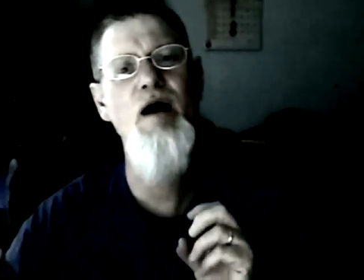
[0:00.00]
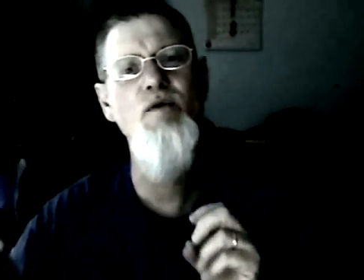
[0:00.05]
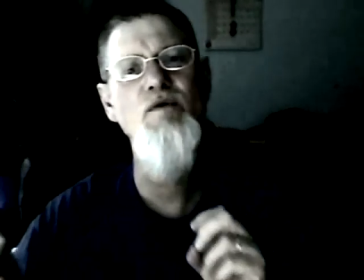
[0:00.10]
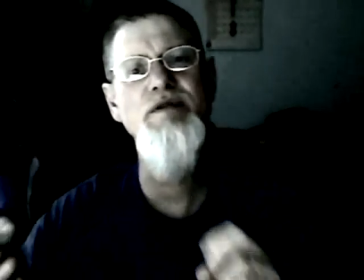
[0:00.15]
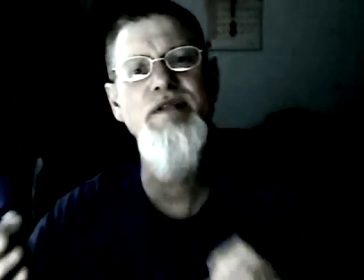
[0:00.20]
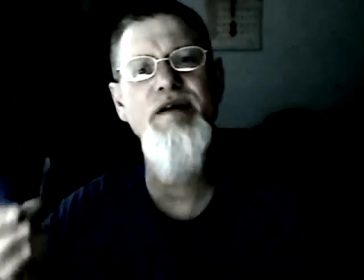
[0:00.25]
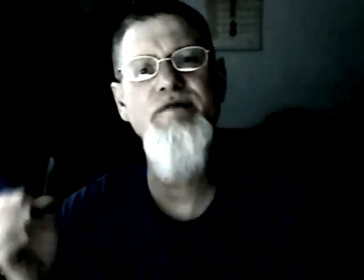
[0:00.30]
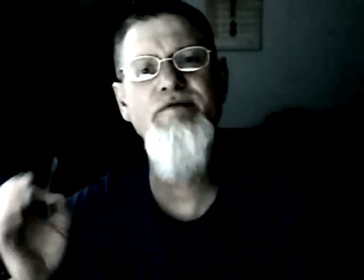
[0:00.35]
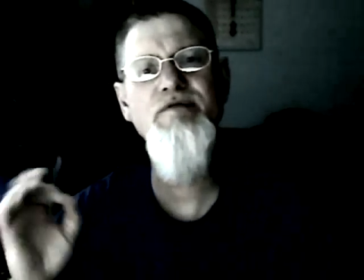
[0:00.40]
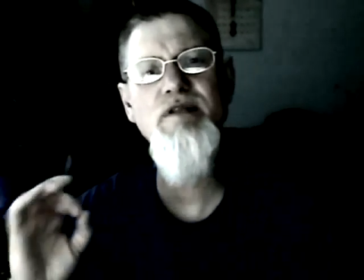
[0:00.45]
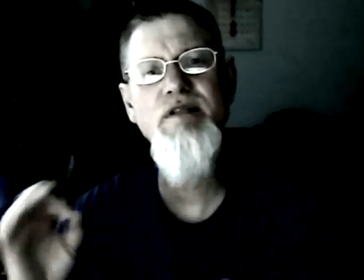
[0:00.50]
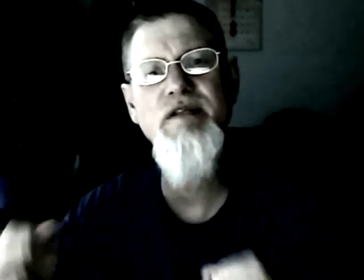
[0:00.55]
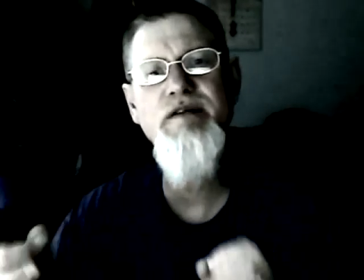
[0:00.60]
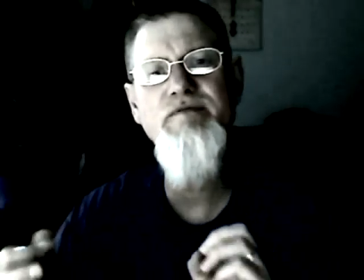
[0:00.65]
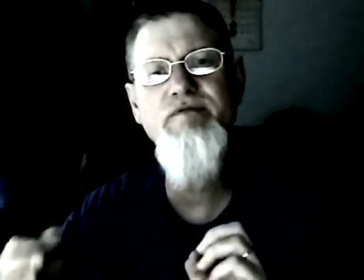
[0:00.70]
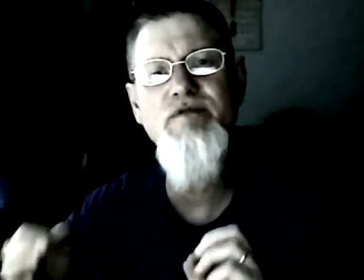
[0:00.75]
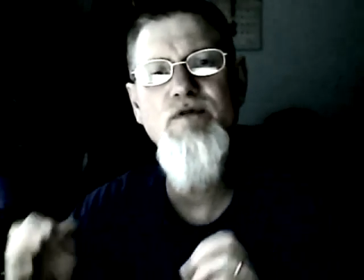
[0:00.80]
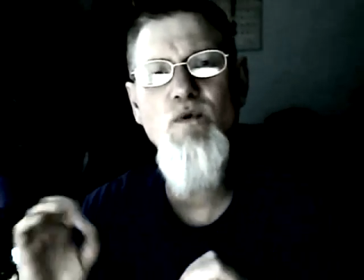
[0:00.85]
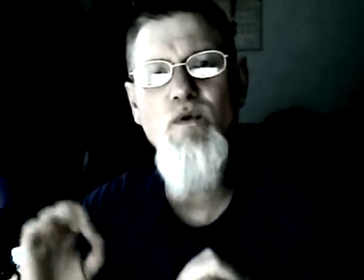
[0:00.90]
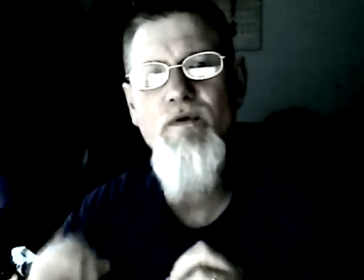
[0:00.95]
"I will never
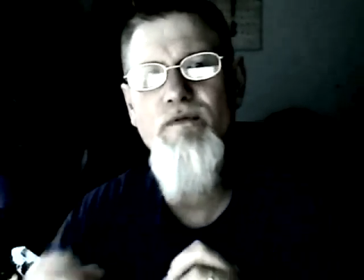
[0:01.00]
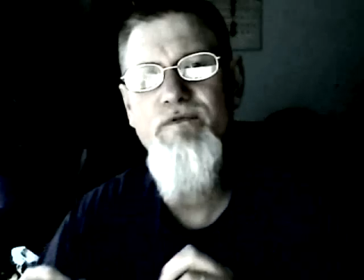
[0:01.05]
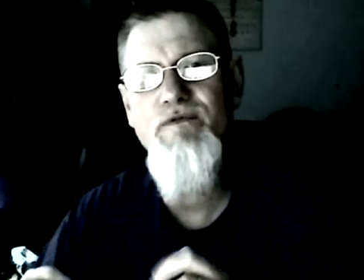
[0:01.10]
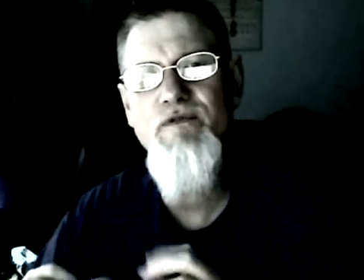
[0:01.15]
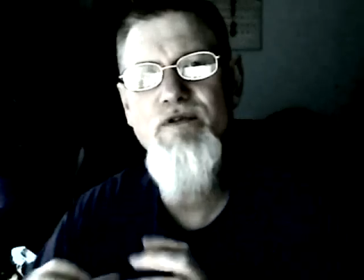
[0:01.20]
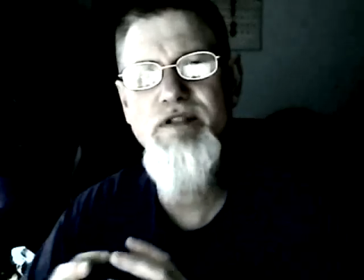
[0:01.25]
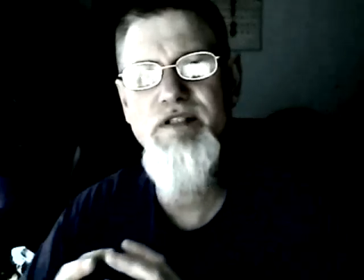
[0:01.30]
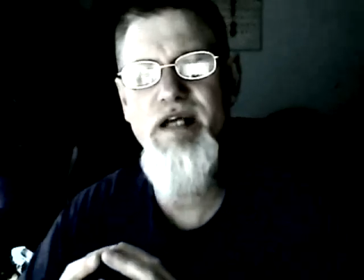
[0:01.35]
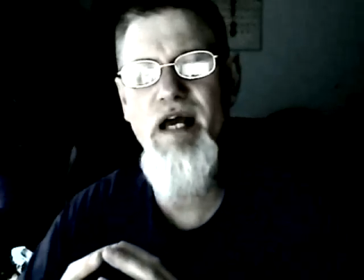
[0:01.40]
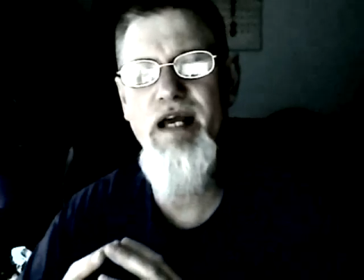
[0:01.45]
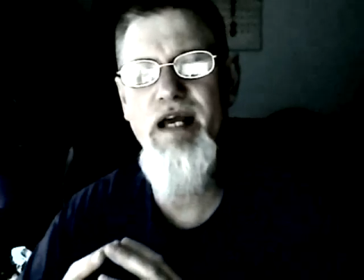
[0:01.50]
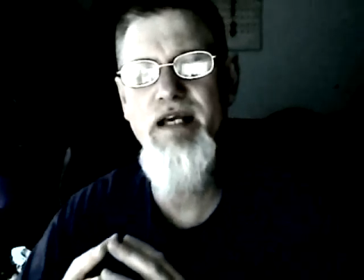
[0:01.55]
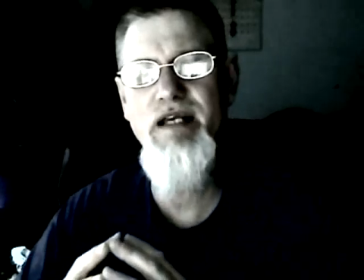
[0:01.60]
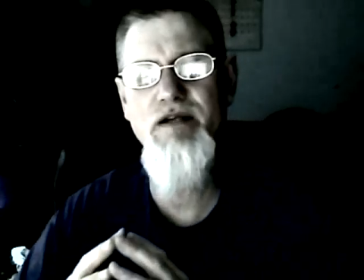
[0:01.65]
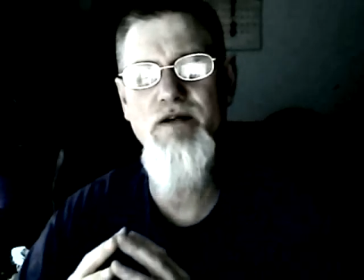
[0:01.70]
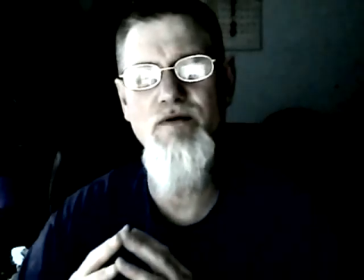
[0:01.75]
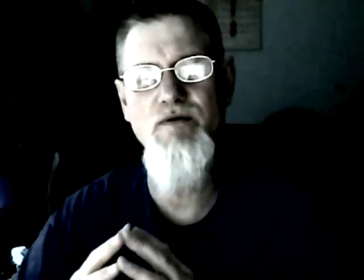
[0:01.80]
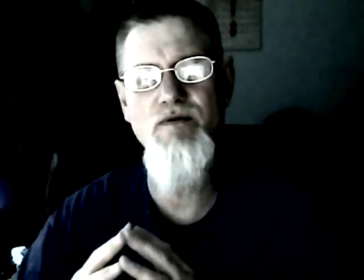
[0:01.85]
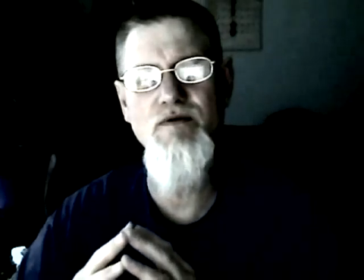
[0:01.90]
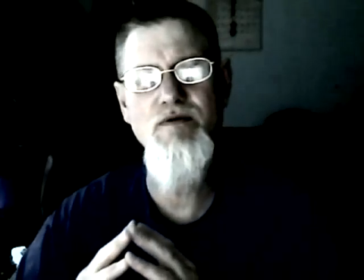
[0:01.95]
leave you or forsake
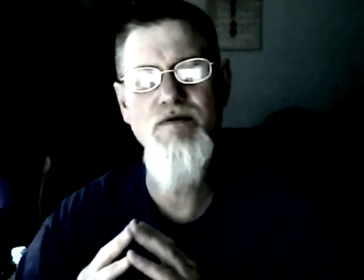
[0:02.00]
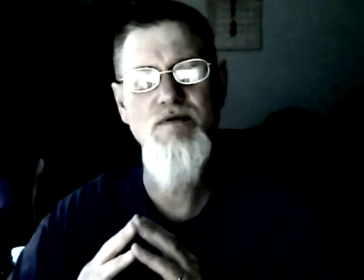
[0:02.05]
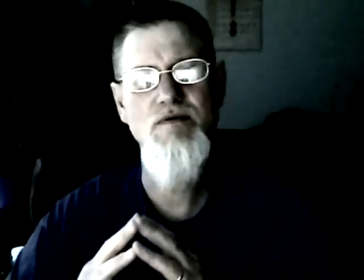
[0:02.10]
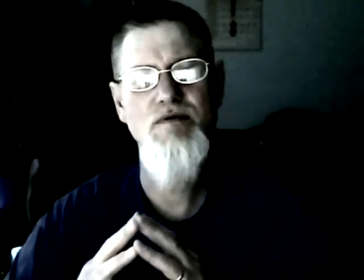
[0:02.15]
you."